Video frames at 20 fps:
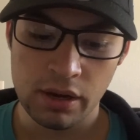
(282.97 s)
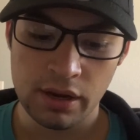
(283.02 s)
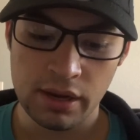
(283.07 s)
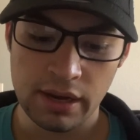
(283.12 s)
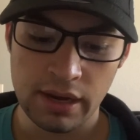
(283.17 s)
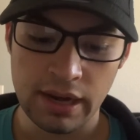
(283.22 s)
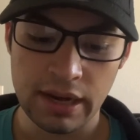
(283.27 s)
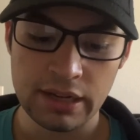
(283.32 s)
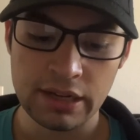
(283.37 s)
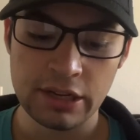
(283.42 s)

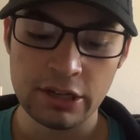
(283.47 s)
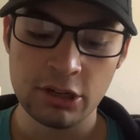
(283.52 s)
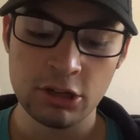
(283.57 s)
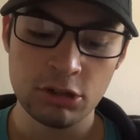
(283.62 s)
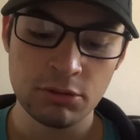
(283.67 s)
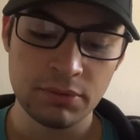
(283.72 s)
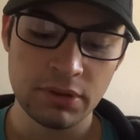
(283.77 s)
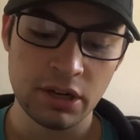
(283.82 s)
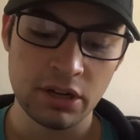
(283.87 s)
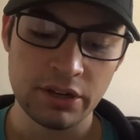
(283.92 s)
And then here
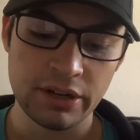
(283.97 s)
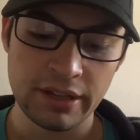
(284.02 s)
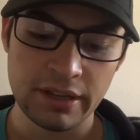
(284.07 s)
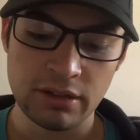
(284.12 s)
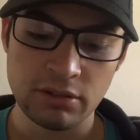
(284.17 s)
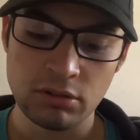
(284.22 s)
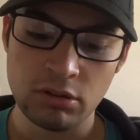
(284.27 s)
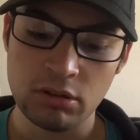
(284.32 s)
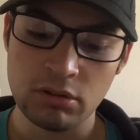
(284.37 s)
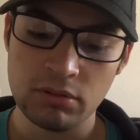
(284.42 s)
we are
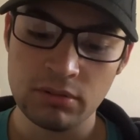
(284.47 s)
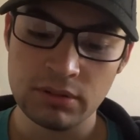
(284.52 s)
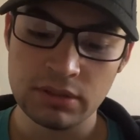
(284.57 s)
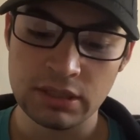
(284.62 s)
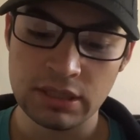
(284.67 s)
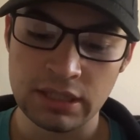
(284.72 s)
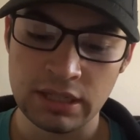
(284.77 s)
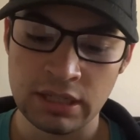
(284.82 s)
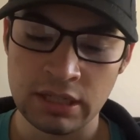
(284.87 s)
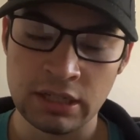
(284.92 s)
now,
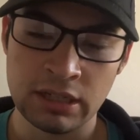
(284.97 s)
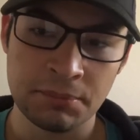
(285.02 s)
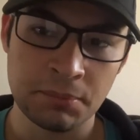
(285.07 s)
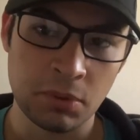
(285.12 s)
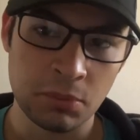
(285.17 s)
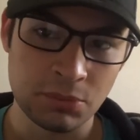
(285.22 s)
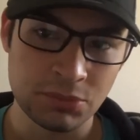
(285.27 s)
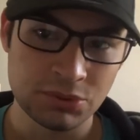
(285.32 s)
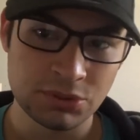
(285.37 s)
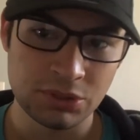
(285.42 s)
um,
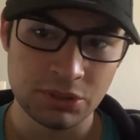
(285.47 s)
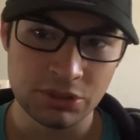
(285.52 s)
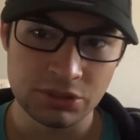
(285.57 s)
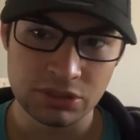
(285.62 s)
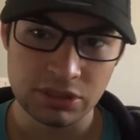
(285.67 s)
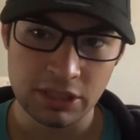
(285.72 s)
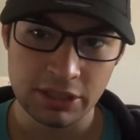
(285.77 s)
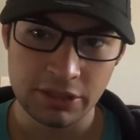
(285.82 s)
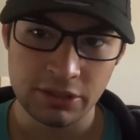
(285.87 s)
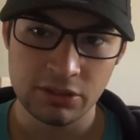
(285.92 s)
almost two years
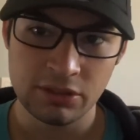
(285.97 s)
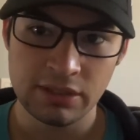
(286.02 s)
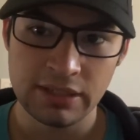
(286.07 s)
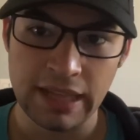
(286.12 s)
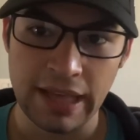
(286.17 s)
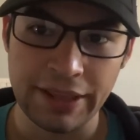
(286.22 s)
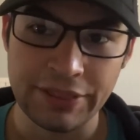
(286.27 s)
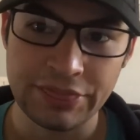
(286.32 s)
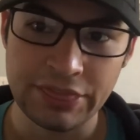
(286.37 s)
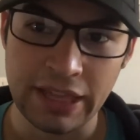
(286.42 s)
later,
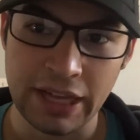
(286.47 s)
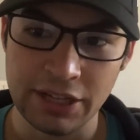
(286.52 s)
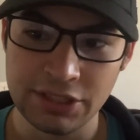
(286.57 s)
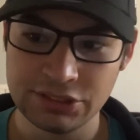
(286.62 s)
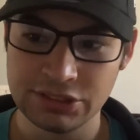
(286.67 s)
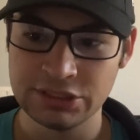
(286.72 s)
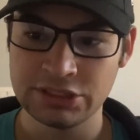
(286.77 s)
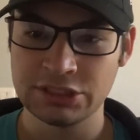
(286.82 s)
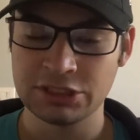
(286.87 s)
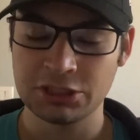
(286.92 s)
a
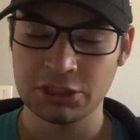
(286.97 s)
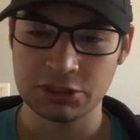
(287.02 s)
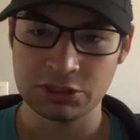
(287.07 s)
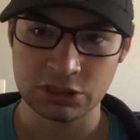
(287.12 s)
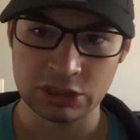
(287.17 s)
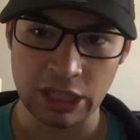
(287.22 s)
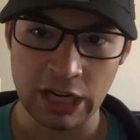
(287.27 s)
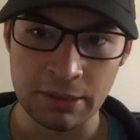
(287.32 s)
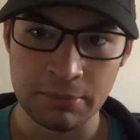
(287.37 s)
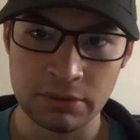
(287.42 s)
thousand
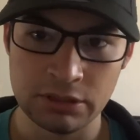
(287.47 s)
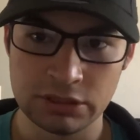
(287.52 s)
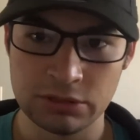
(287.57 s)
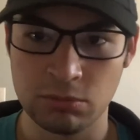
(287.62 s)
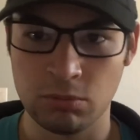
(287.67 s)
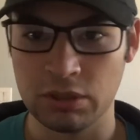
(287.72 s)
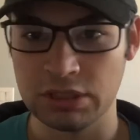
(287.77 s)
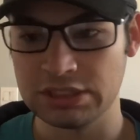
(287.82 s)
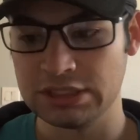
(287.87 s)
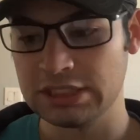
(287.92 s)
subscribers
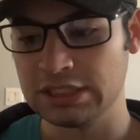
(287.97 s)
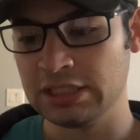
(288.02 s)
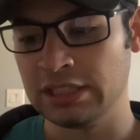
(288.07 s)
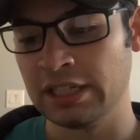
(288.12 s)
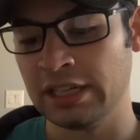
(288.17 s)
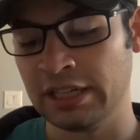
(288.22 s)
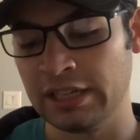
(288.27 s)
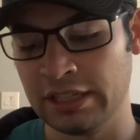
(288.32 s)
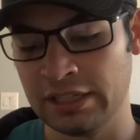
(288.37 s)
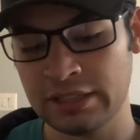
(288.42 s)
once
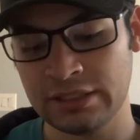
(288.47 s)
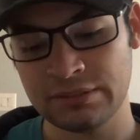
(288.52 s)
again